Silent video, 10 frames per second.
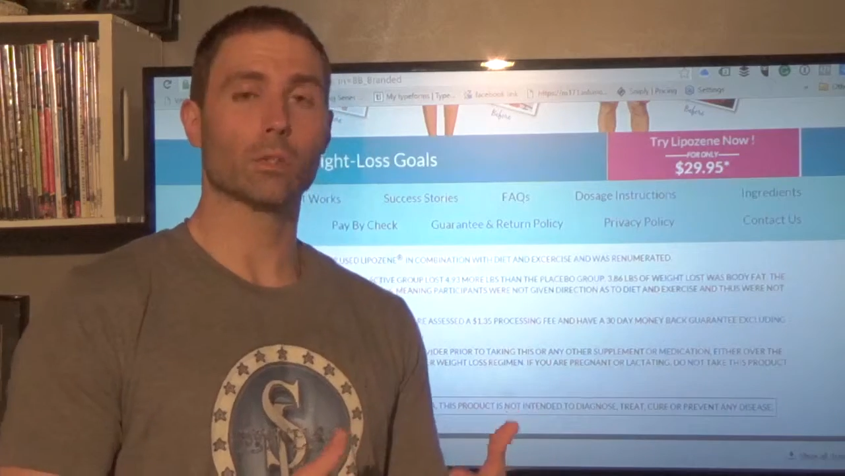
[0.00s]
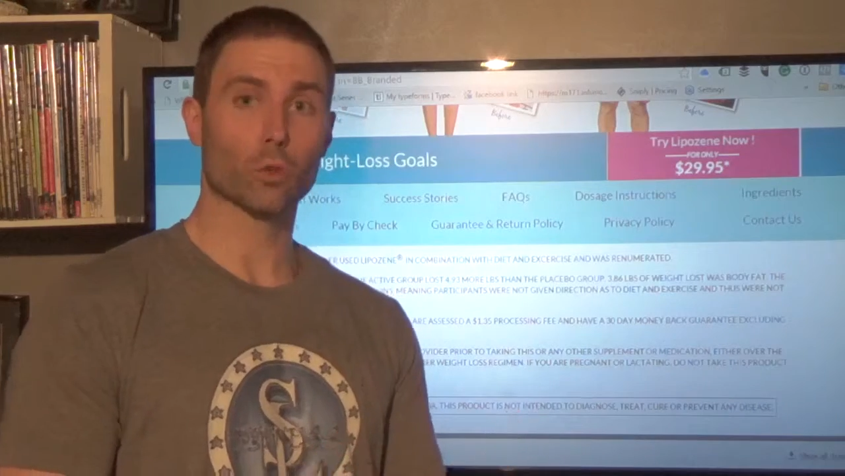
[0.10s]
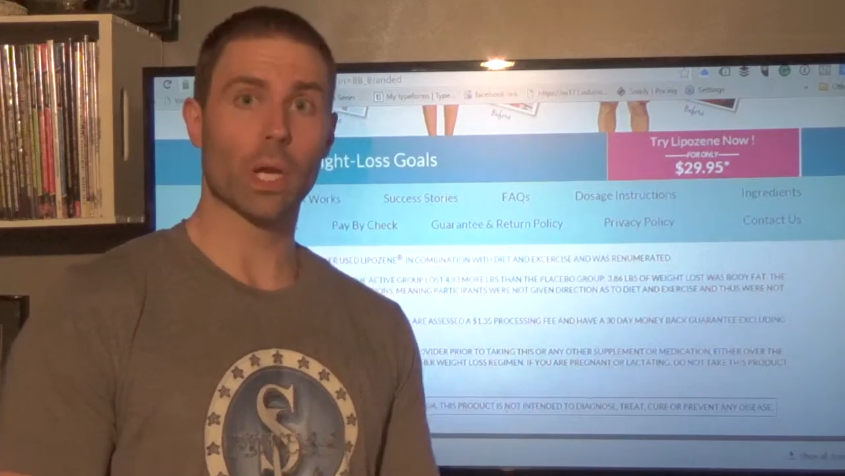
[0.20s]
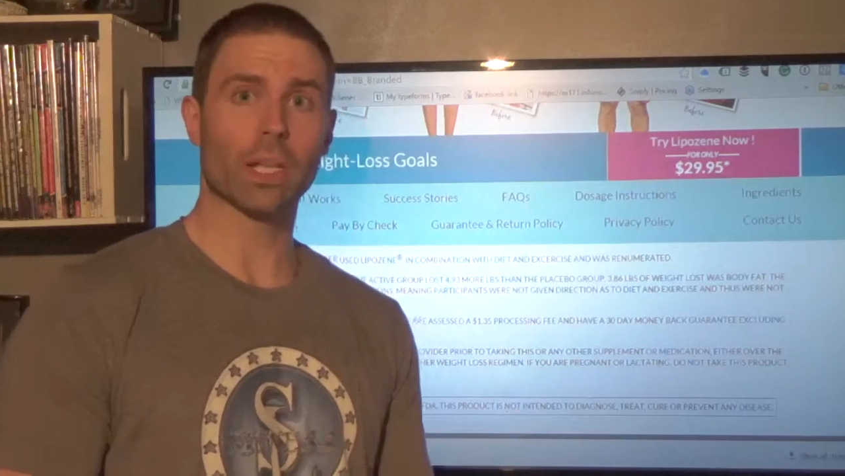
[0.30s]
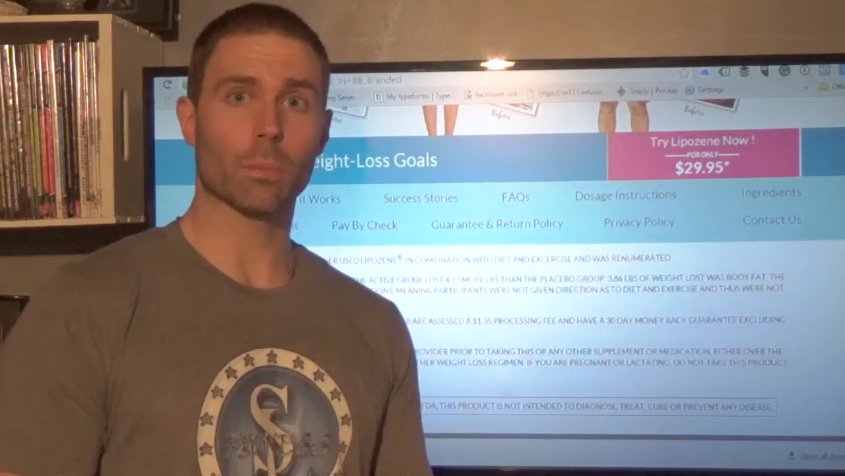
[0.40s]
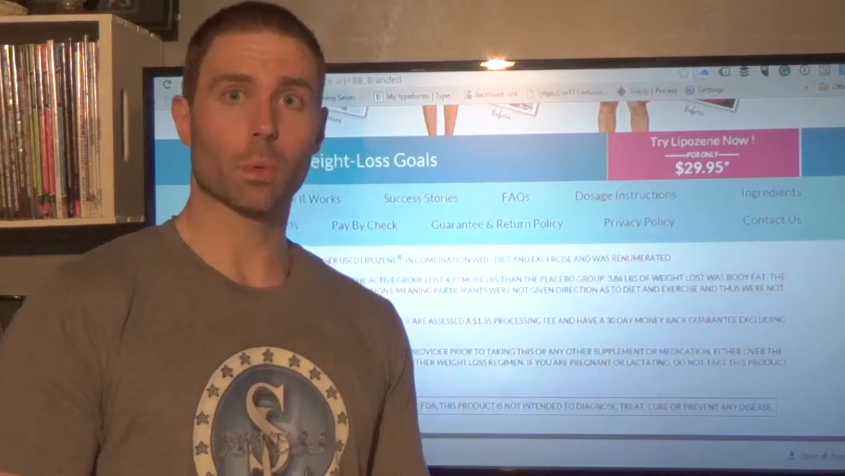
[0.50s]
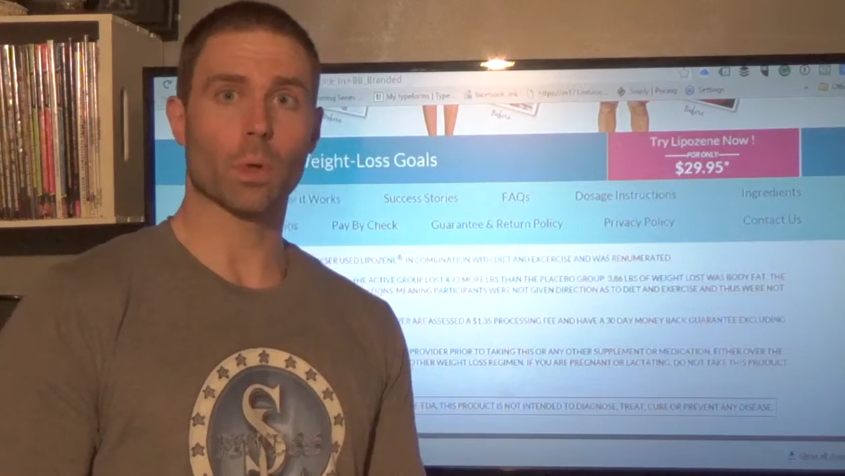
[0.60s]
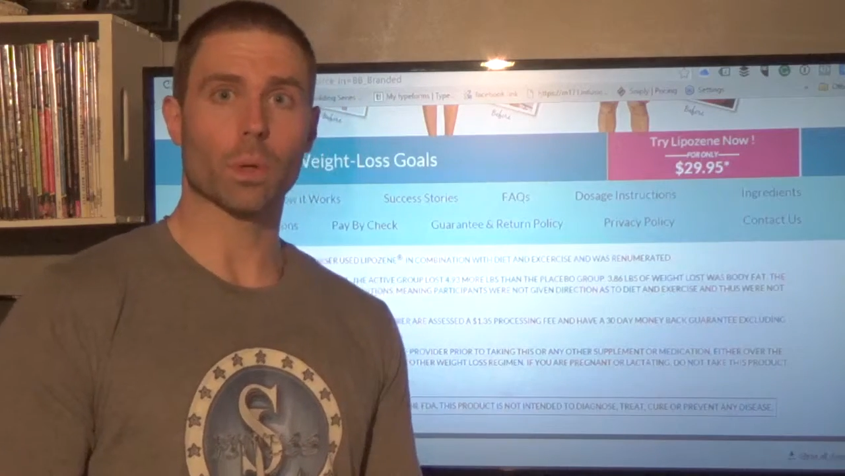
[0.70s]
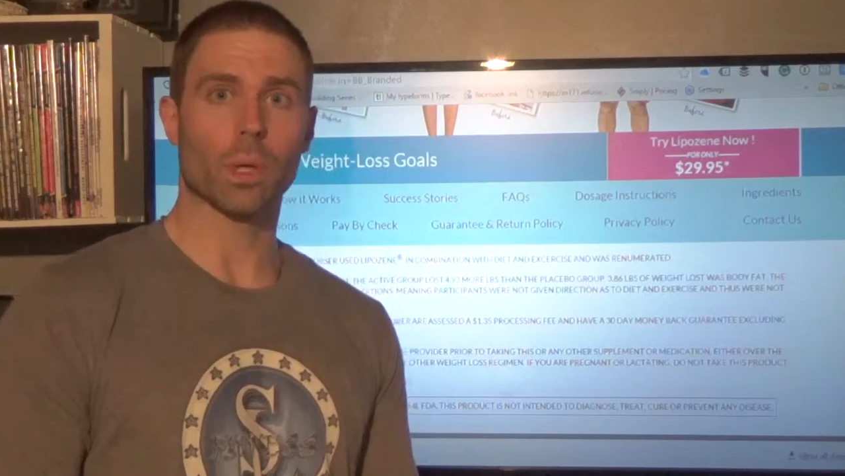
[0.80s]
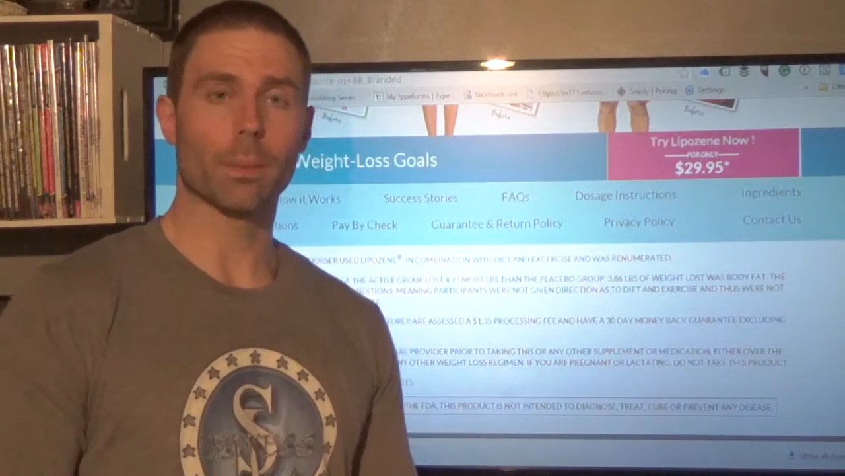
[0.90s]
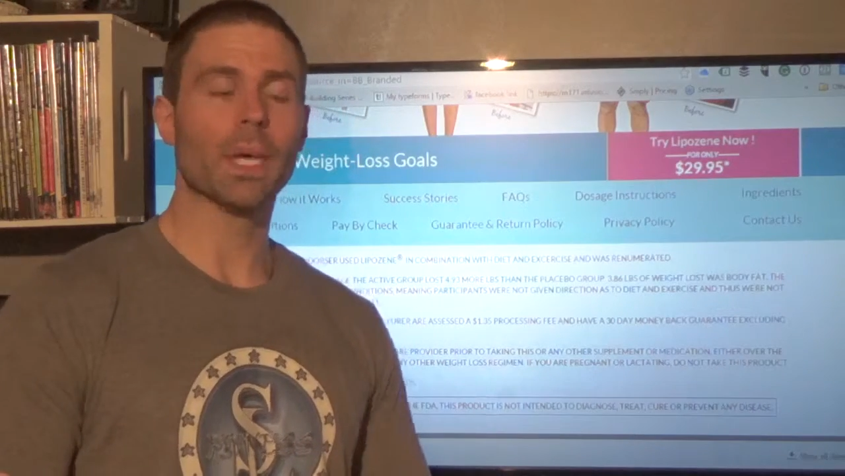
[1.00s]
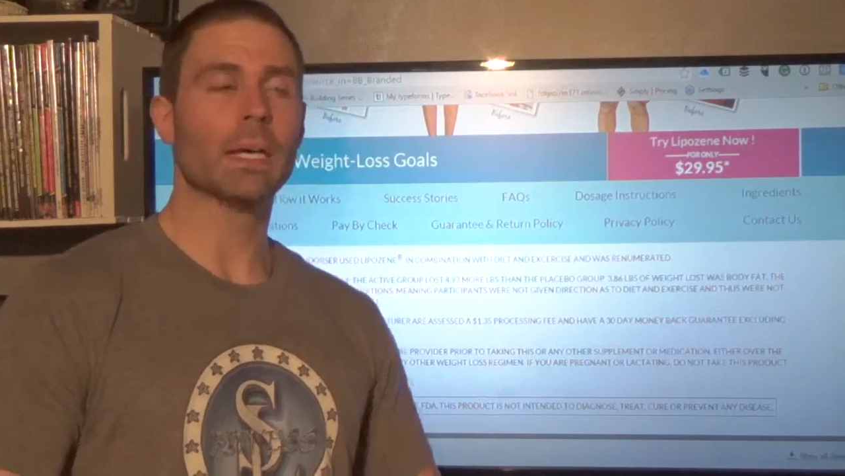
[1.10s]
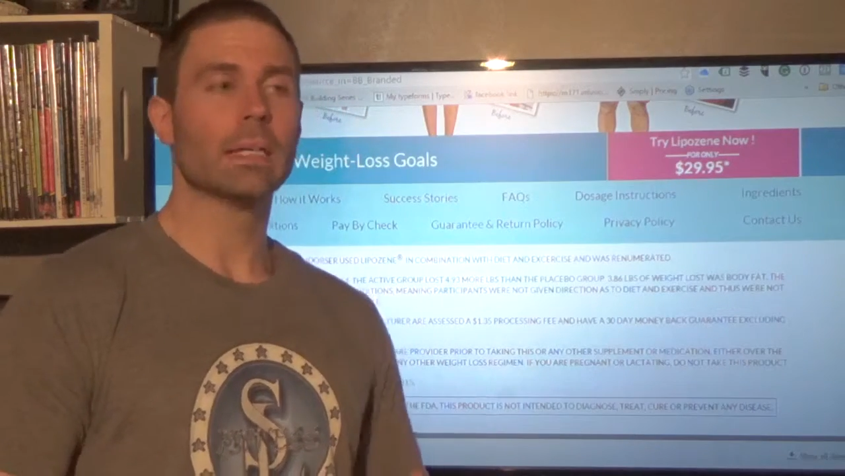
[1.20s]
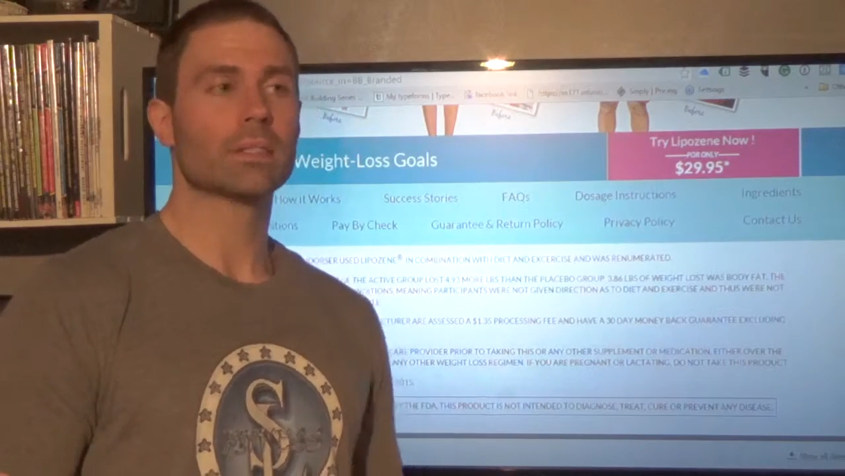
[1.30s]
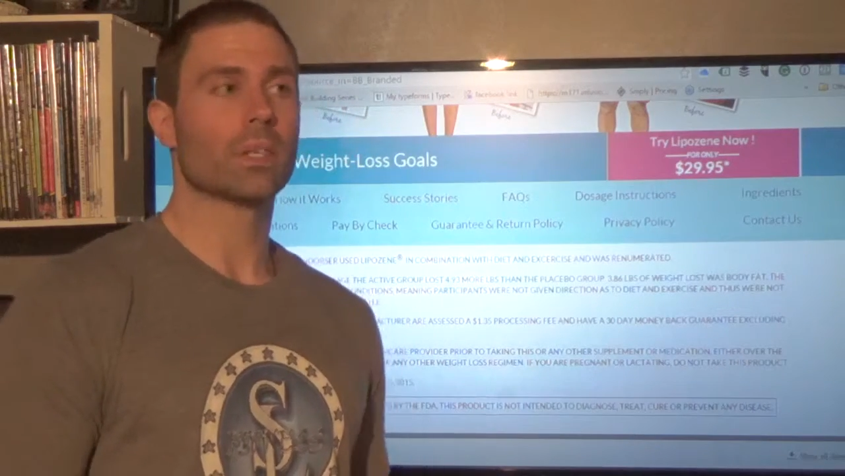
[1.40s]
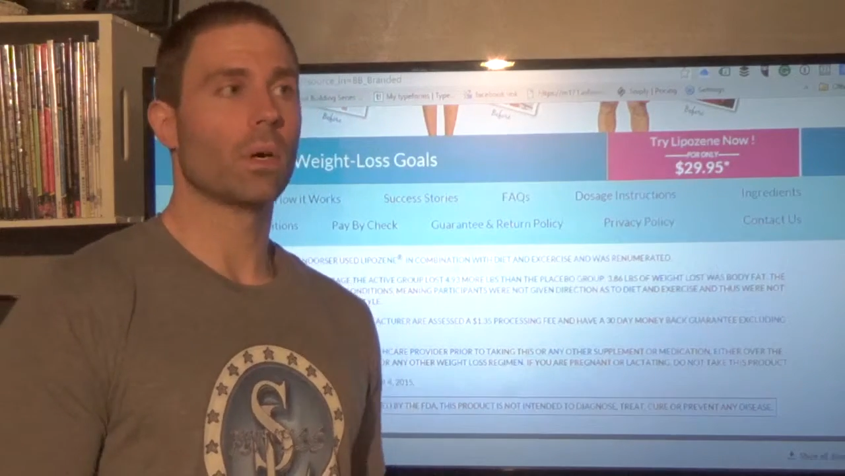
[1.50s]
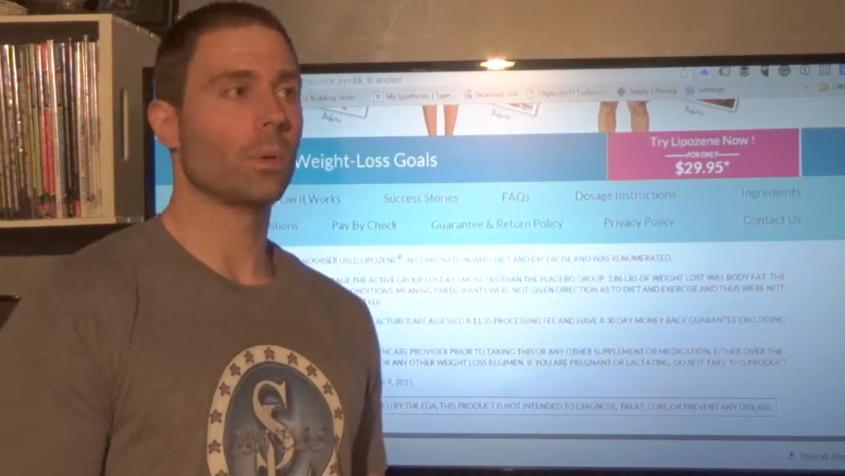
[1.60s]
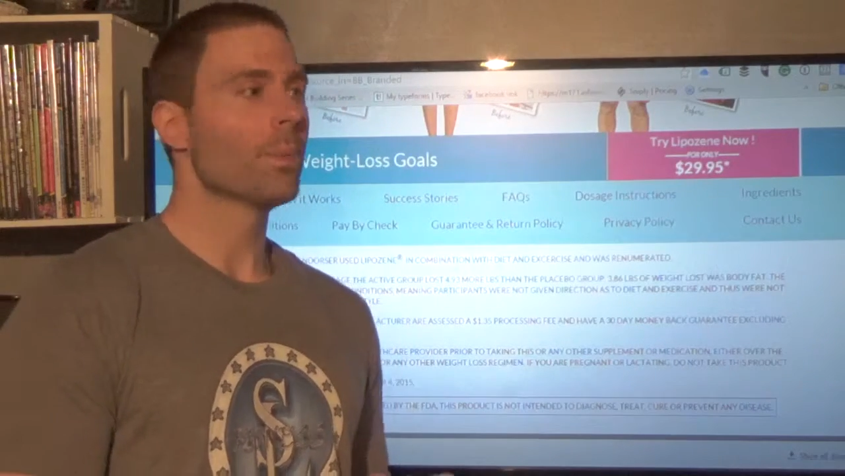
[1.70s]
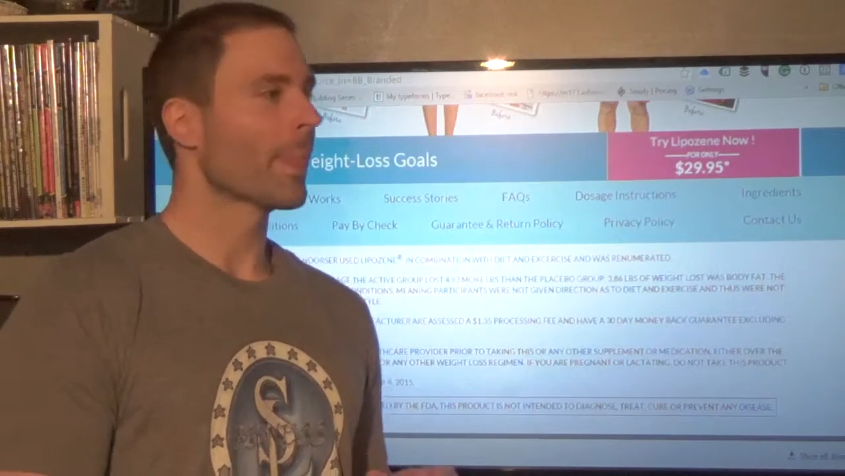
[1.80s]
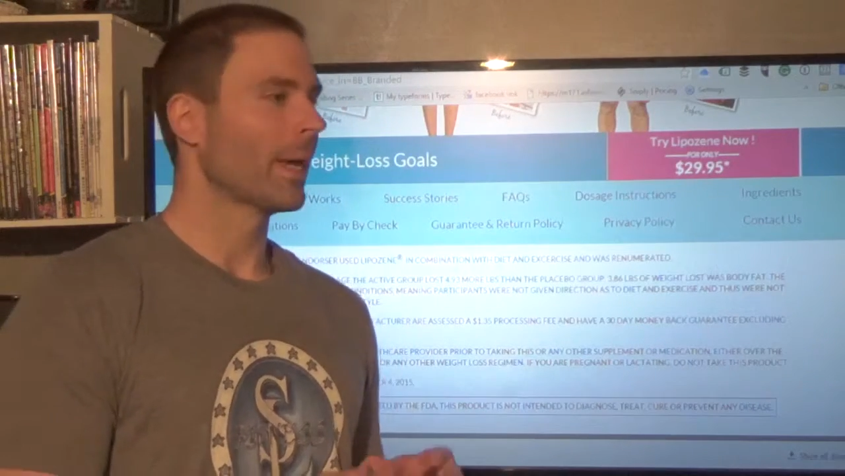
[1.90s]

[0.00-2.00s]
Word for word: training program. So